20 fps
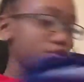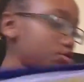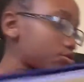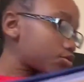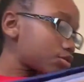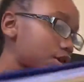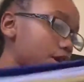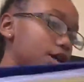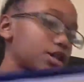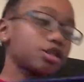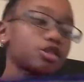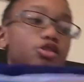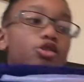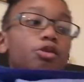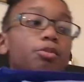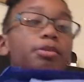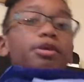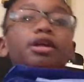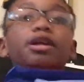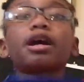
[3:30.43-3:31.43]
So yeah, just
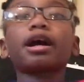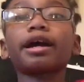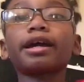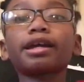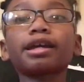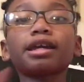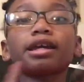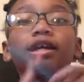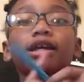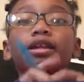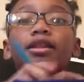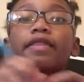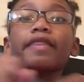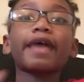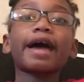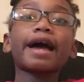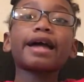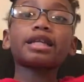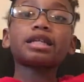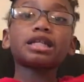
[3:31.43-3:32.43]
hoping I can get
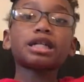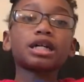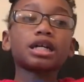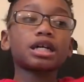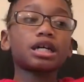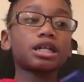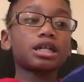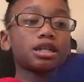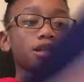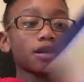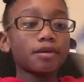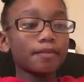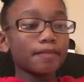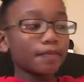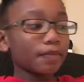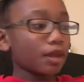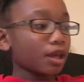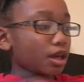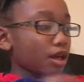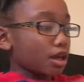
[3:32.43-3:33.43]
that done
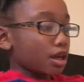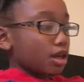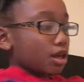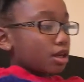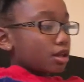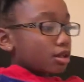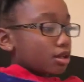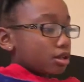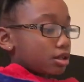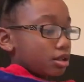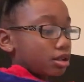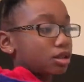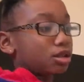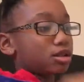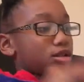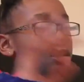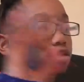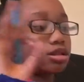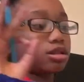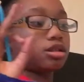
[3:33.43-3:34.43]

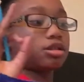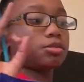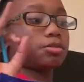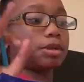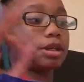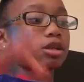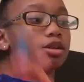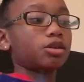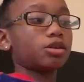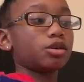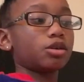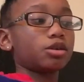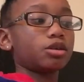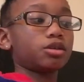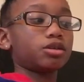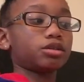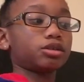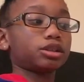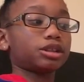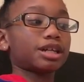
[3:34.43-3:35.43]
in
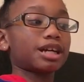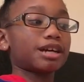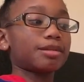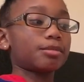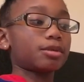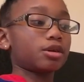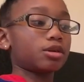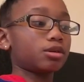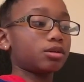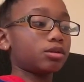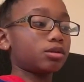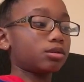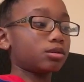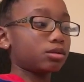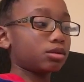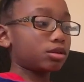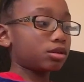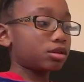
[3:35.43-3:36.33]
speedle time-o.